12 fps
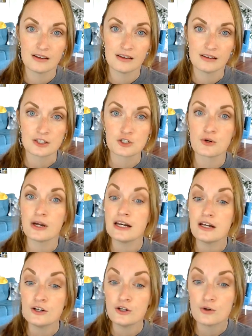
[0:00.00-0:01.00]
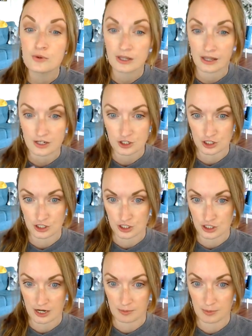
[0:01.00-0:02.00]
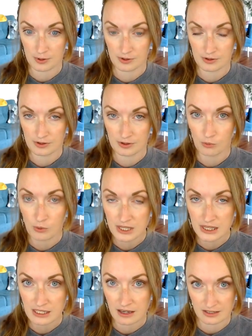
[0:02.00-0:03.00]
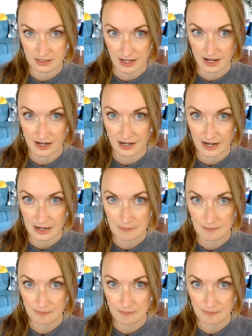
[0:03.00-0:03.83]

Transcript: Let's create a new relationship with the anxiety